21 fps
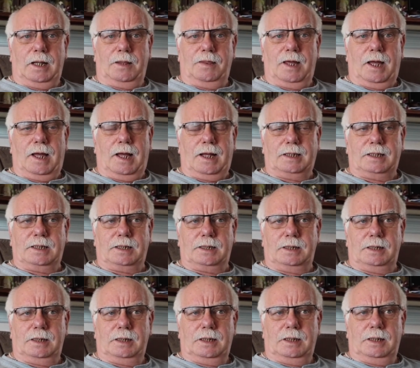that
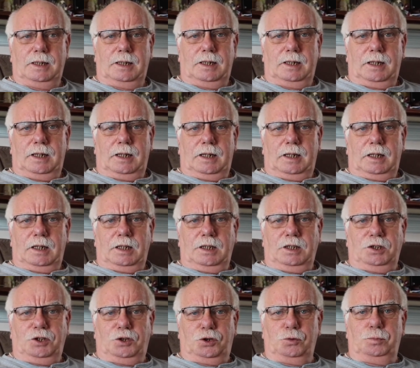
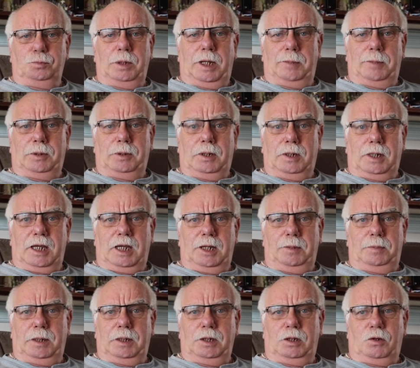you should be able to
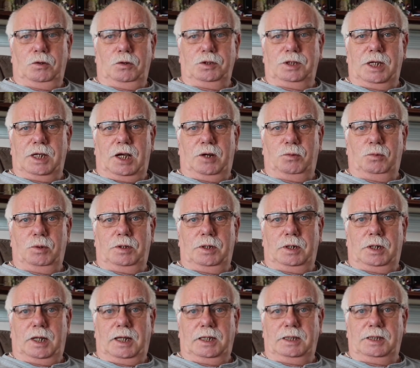keep in contact with the
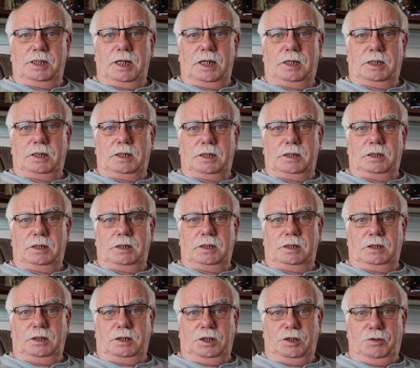kids that
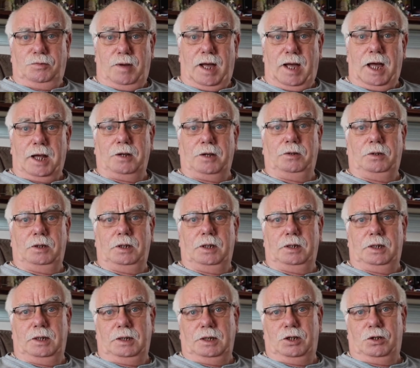you've had
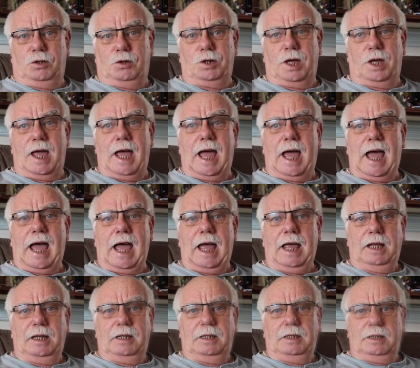in your care,
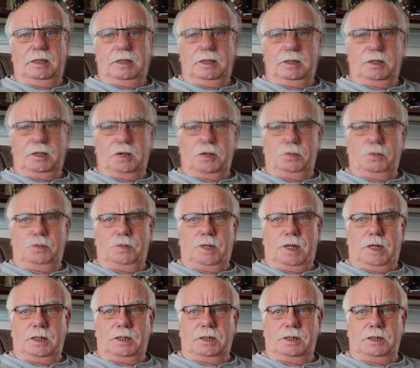so
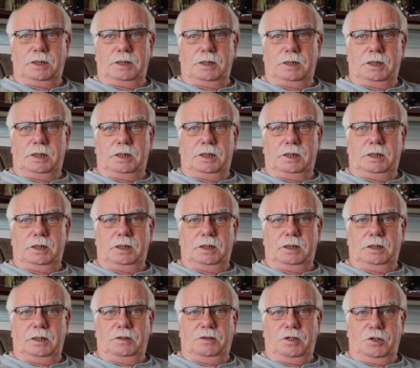that
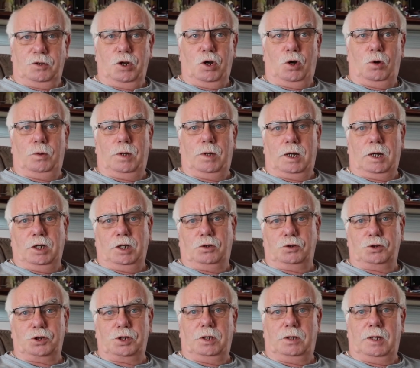they know that you're
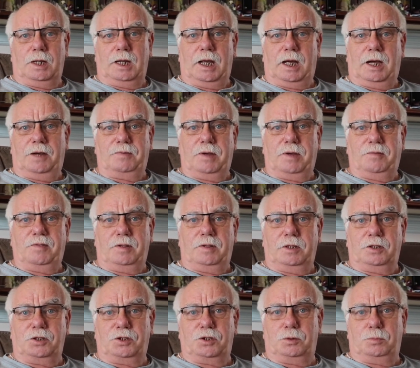still here if ever
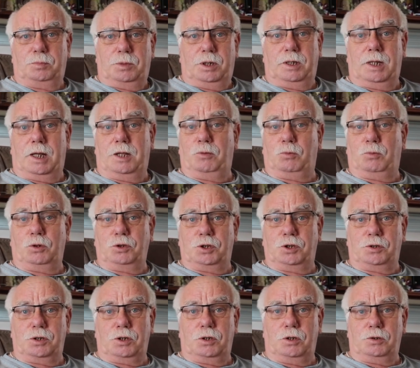there's somebody that they want to
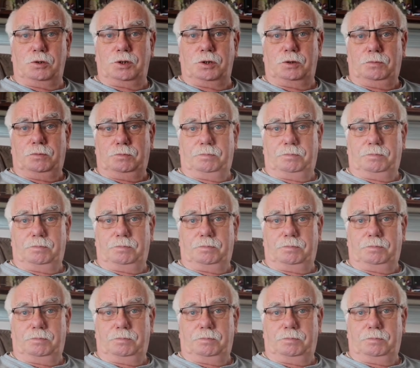talk to.